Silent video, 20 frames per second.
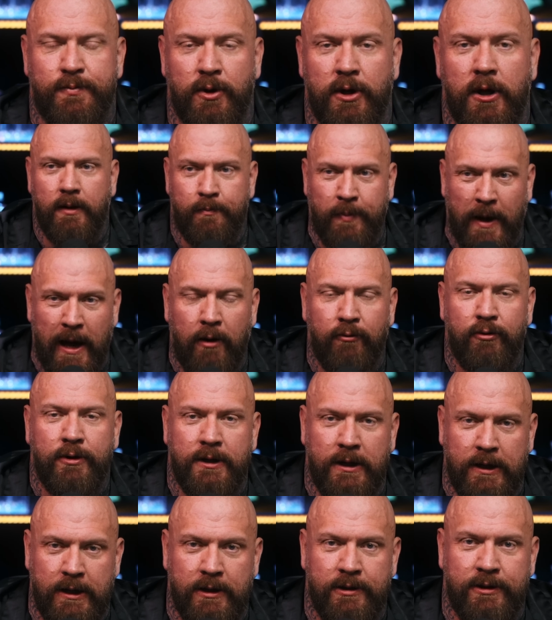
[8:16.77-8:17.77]
but
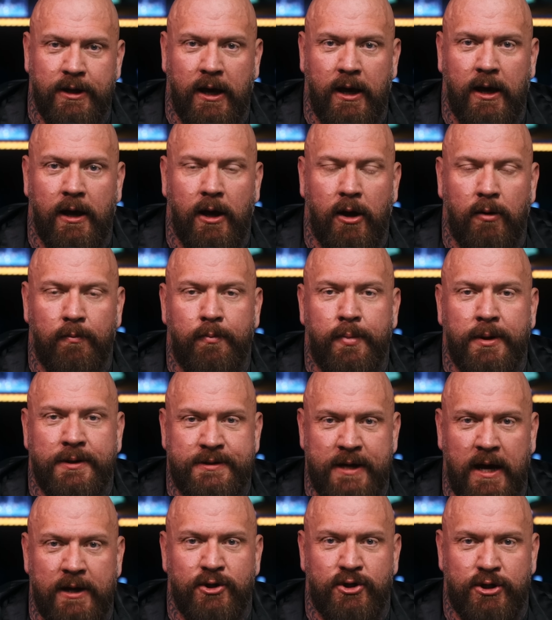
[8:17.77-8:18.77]
apparently they
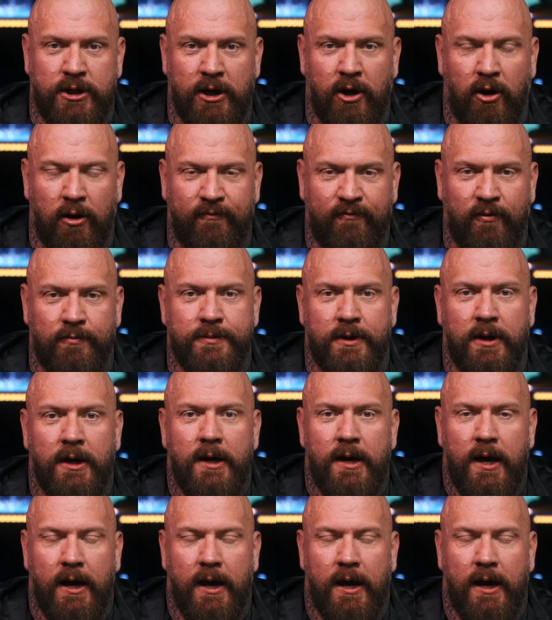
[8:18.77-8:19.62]
potentially are from